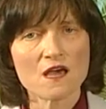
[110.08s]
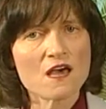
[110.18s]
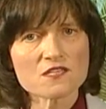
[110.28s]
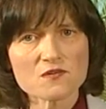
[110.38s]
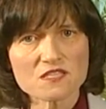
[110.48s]

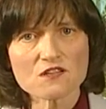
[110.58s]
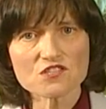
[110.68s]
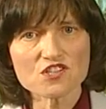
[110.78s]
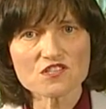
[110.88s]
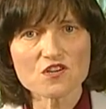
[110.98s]
So it's not
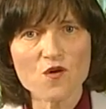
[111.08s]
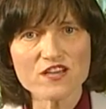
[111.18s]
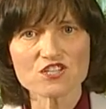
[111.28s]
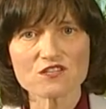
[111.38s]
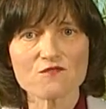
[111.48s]
just a
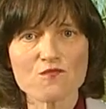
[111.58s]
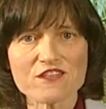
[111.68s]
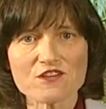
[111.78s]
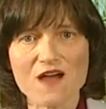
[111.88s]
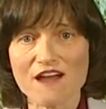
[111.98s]
question of
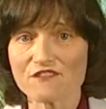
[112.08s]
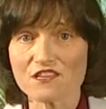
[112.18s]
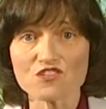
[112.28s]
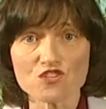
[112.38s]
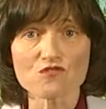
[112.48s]
whether you have the
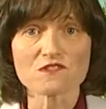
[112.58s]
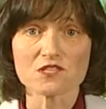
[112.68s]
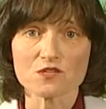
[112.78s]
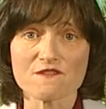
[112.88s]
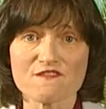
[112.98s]
endurance
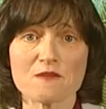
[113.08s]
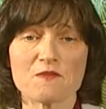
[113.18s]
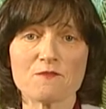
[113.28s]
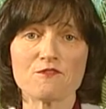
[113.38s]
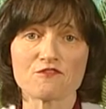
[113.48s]
to evict
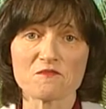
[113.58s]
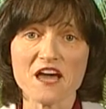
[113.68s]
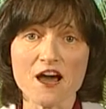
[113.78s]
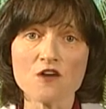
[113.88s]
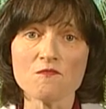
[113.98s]
people from their
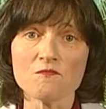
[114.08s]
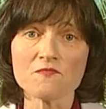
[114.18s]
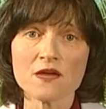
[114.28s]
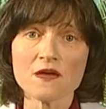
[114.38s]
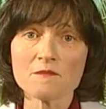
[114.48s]
home
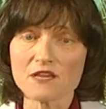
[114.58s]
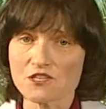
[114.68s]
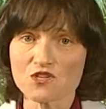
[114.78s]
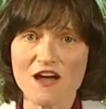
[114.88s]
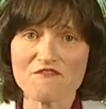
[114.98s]

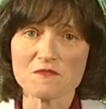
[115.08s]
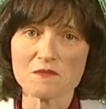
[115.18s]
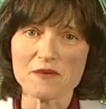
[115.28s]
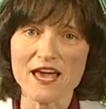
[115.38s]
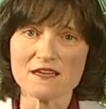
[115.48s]
because you haven't
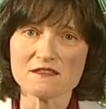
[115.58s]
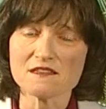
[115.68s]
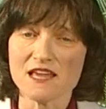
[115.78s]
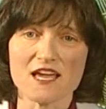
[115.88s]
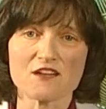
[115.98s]
been paid
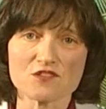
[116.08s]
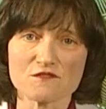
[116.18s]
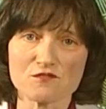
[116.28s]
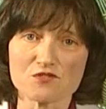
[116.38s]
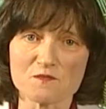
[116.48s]
and they cannot
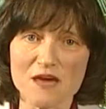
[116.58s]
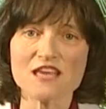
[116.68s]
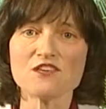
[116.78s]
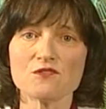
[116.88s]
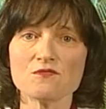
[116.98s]
afford to pay
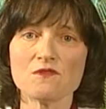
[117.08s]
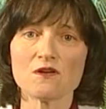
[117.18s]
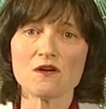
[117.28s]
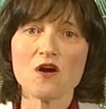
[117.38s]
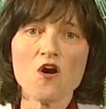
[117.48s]
you,
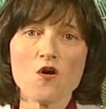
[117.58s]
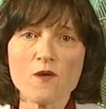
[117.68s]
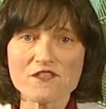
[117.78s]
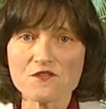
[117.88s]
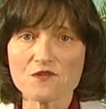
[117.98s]
or
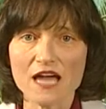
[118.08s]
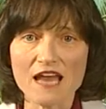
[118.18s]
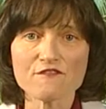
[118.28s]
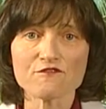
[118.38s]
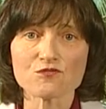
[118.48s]
whether you
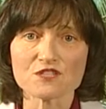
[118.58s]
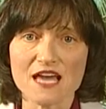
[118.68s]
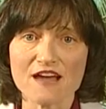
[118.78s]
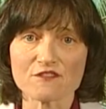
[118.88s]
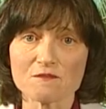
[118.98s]
can afford to
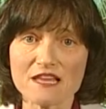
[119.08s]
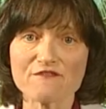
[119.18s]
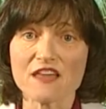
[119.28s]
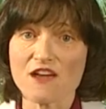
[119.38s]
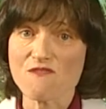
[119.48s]
have them
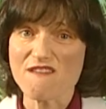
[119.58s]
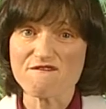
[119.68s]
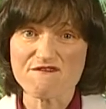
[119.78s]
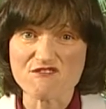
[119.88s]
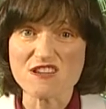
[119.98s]
live there
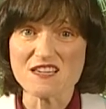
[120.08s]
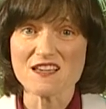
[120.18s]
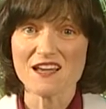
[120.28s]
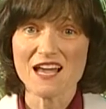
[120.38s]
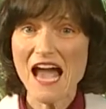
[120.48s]
rent free,
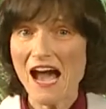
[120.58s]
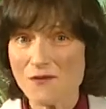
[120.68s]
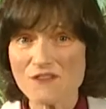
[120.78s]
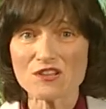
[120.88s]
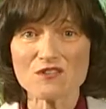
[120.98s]

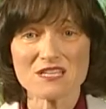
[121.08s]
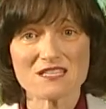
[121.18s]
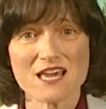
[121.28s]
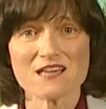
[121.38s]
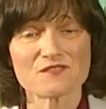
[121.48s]
however long it
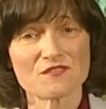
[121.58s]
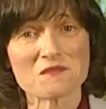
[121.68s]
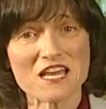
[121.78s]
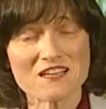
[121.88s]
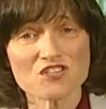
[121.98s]
takes for them
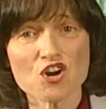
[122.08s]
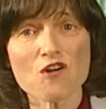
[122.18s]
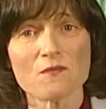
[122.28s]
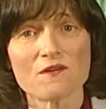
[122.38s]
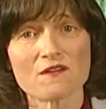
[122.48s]
to get a job.